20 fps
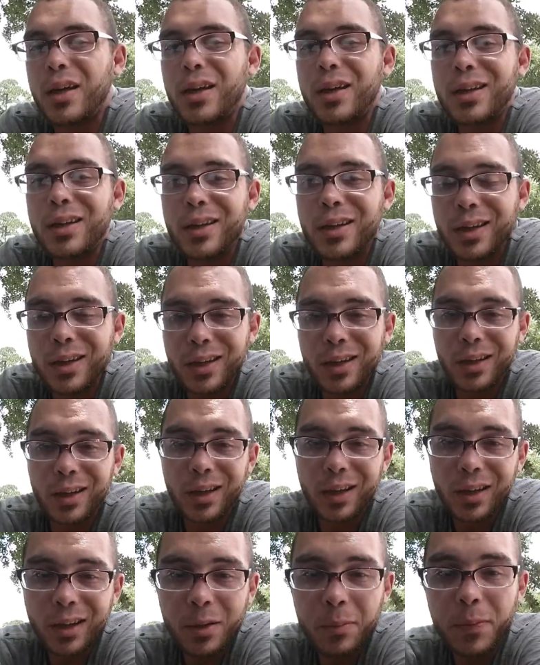
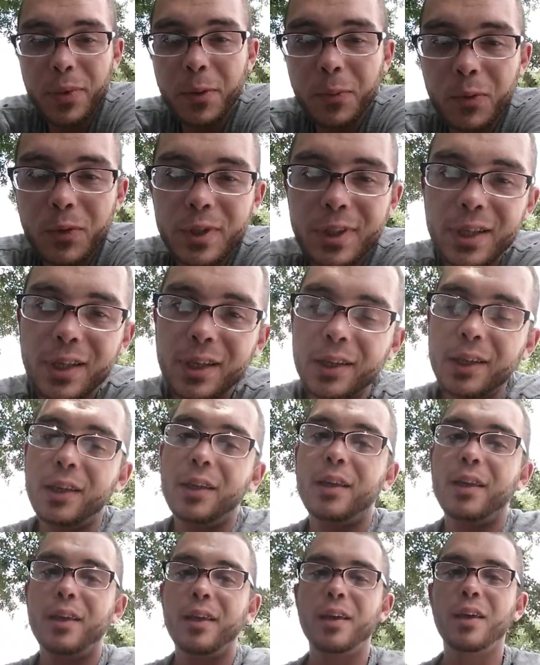And the people said,
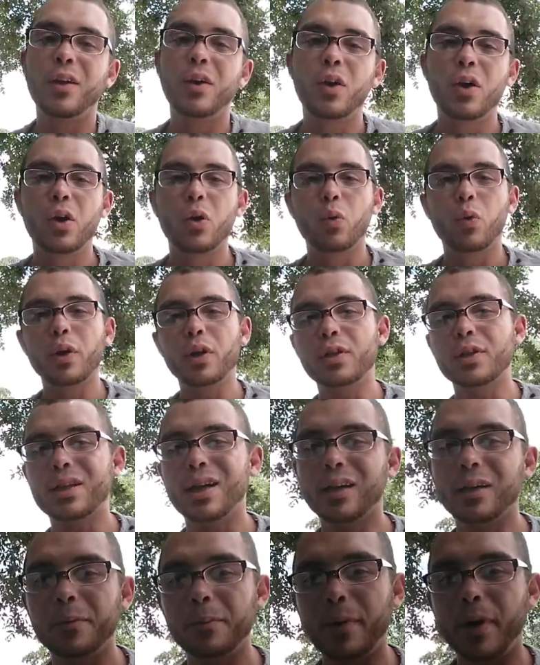what are you
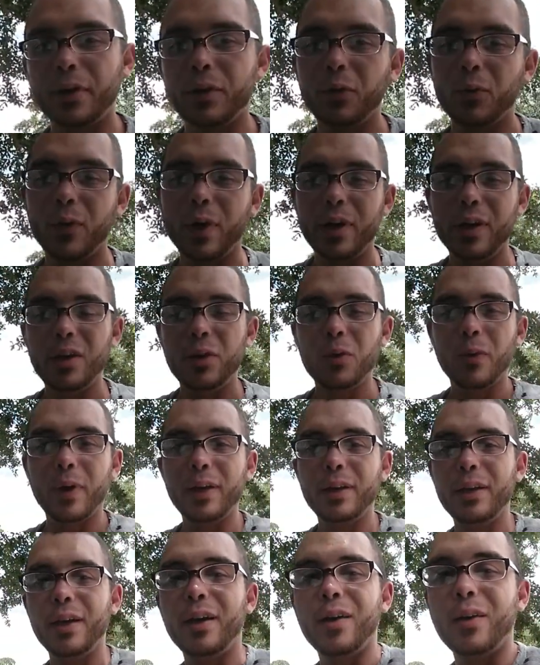talking about? You're right here
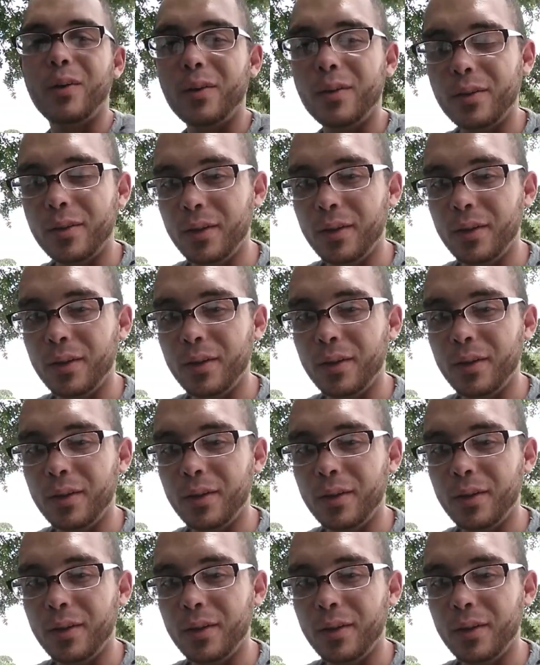right now.